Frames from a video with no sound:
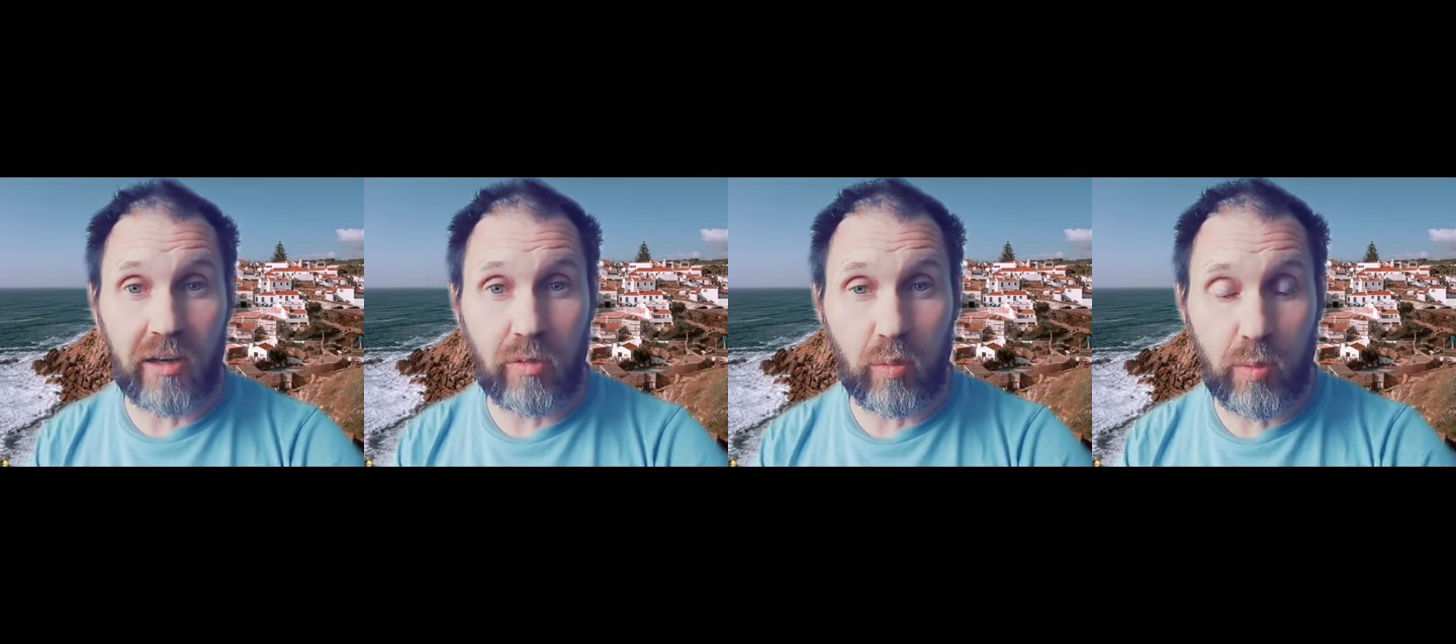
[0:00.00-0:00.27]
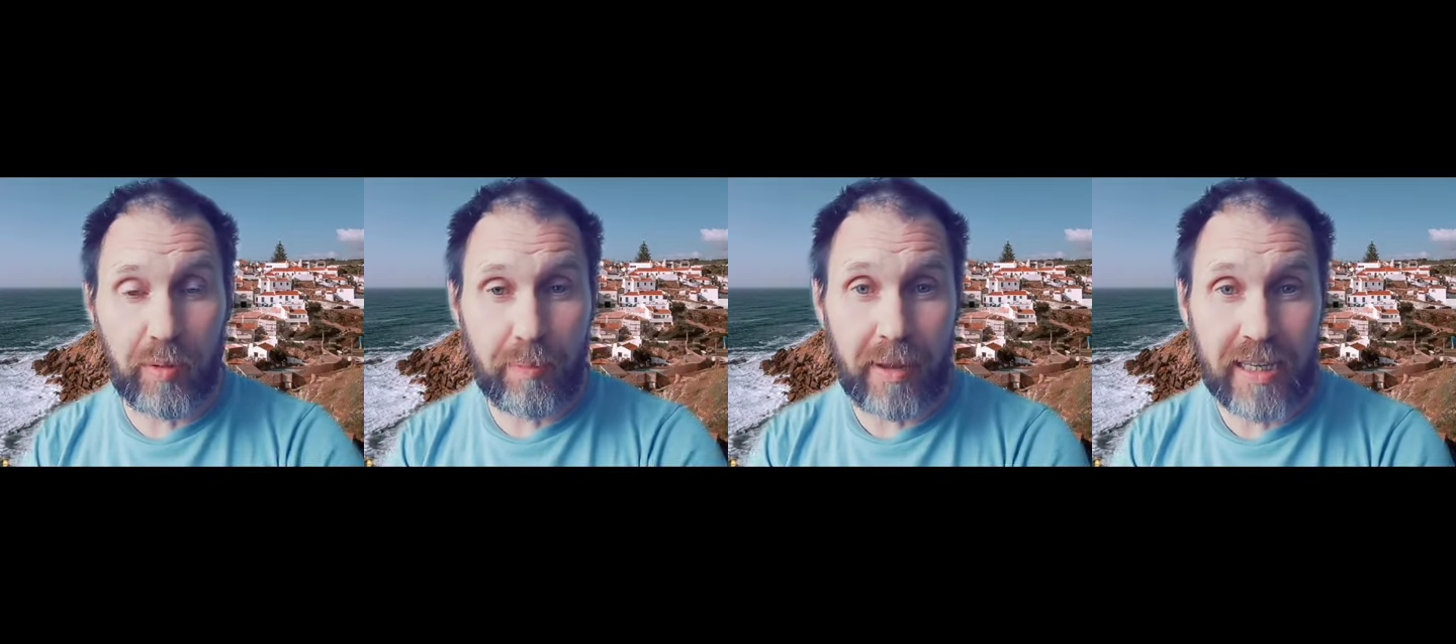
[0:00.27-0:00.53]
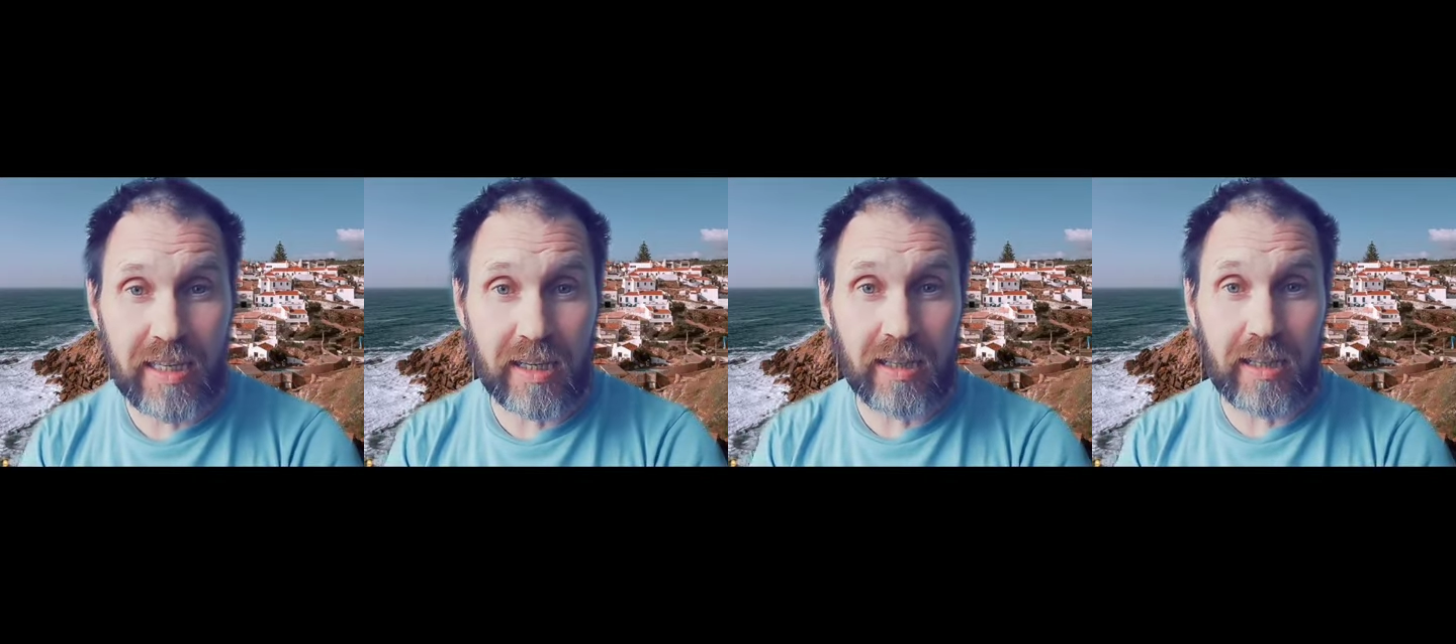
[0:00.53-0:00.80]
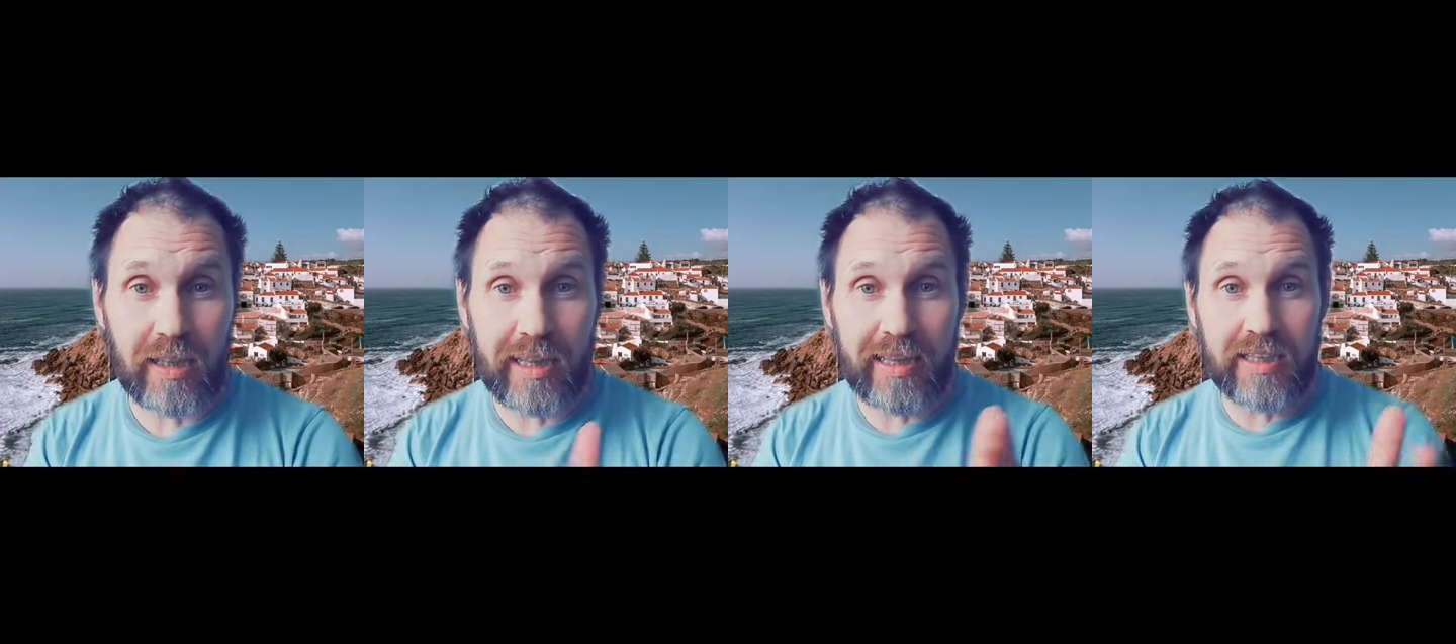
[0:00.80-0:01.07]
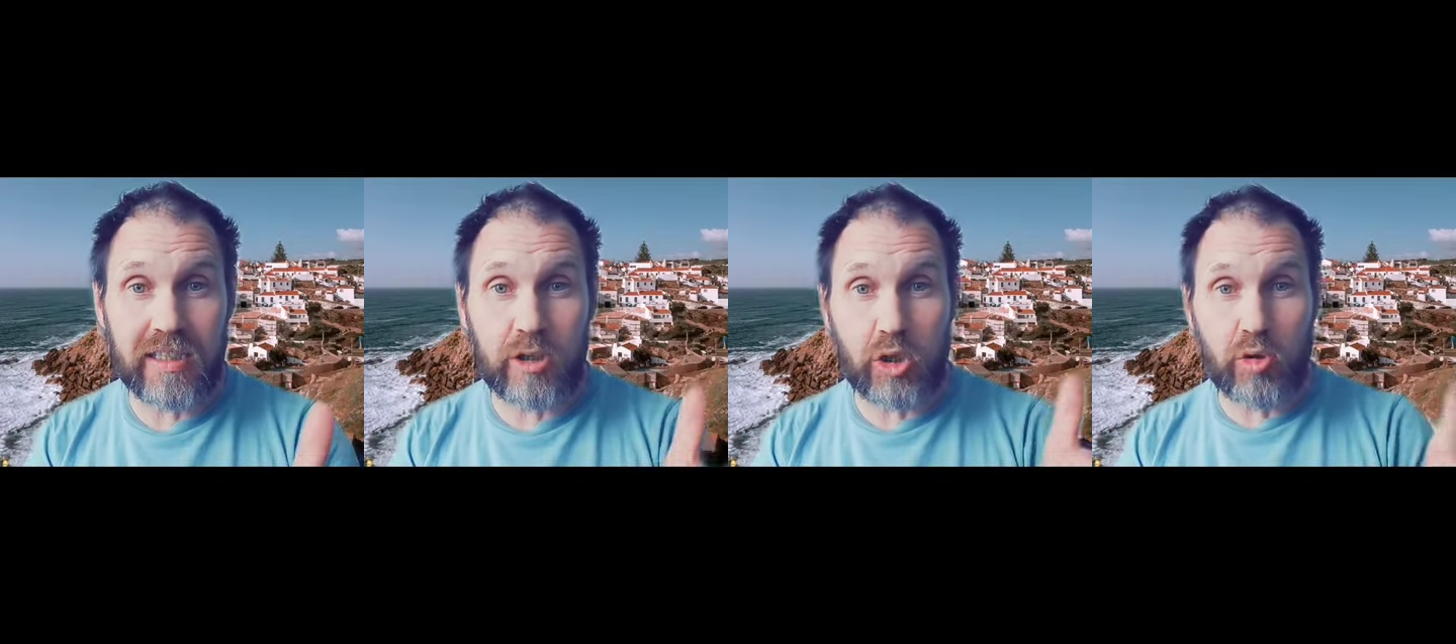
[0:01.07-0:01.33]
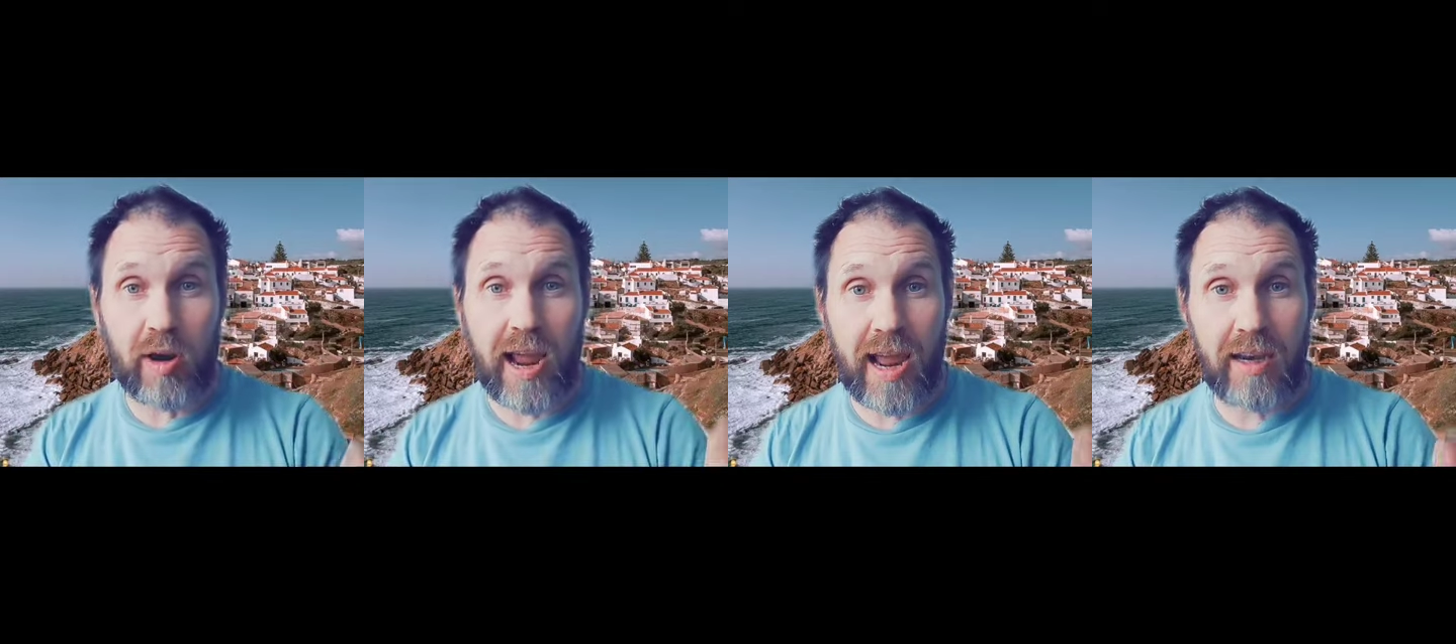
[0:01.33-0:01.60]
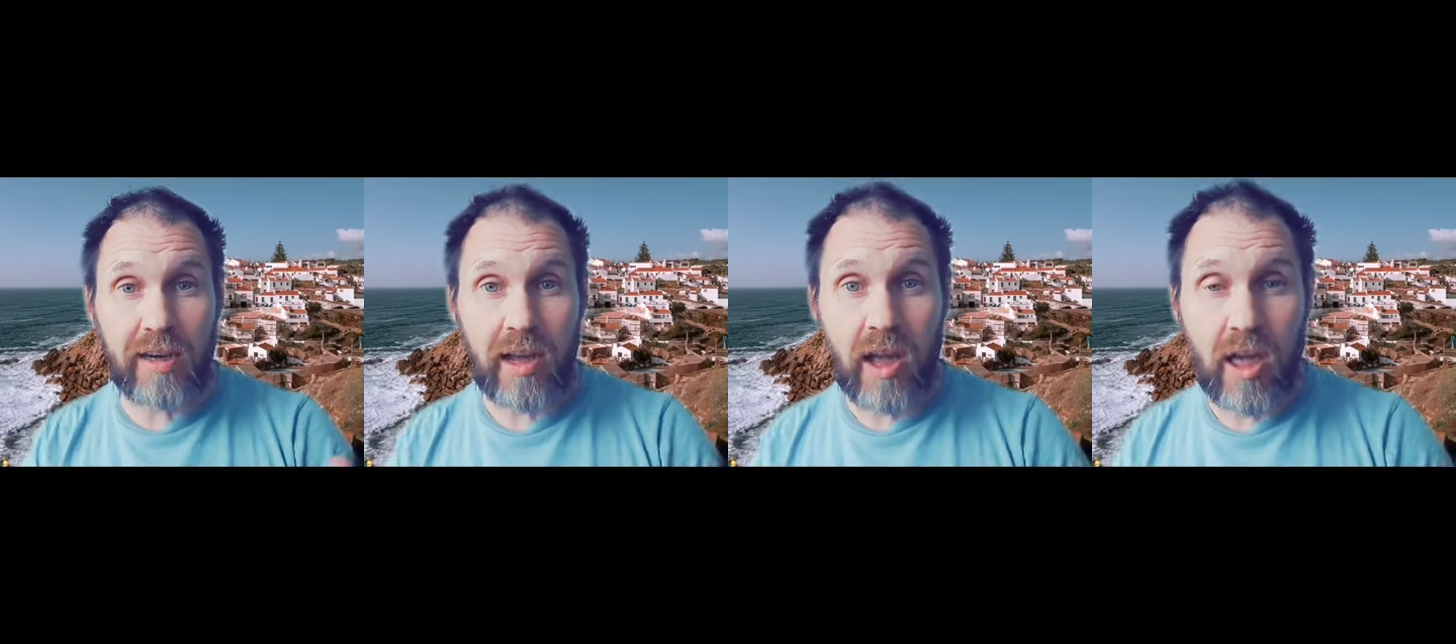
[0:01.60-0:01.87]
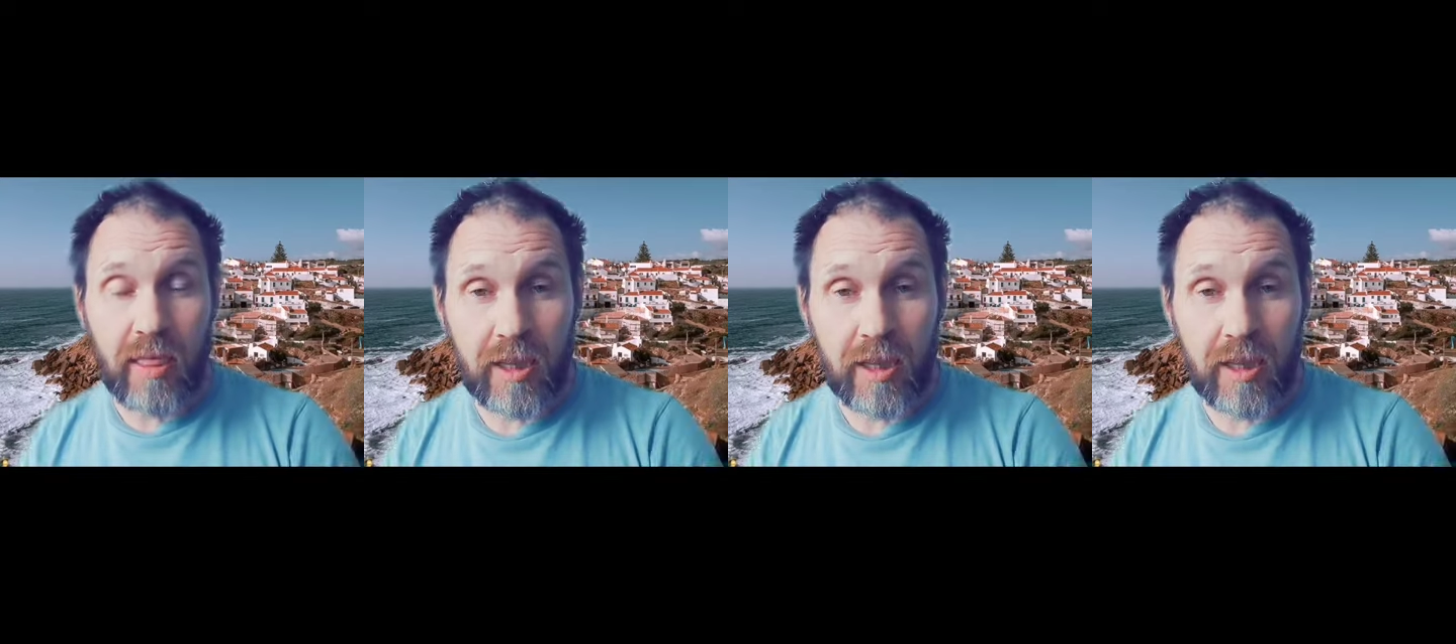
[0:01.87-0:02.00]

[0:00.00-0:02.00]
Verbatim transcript: it basically is a trend